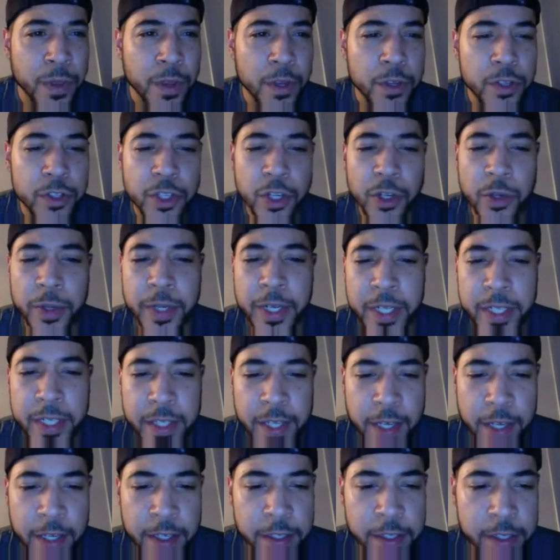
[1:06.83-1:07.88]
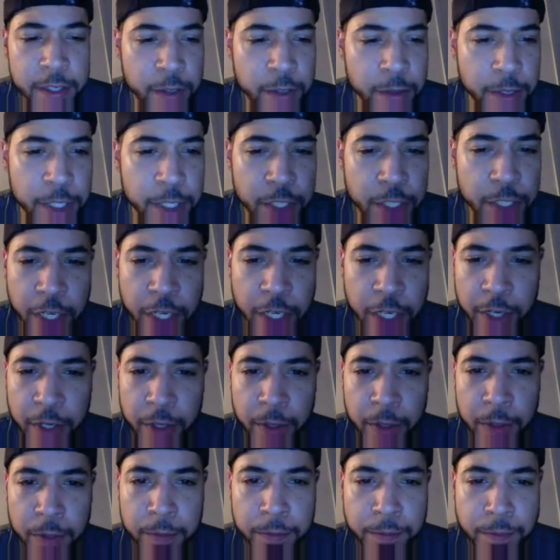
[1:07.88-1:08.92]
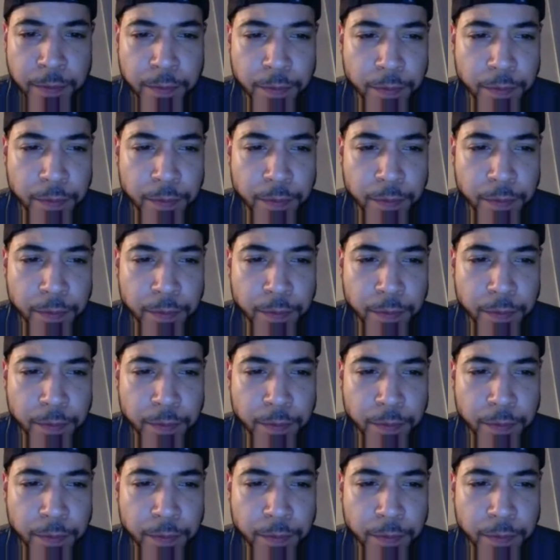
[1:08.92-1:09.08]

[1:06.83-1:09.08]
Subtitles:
So it's History Channel.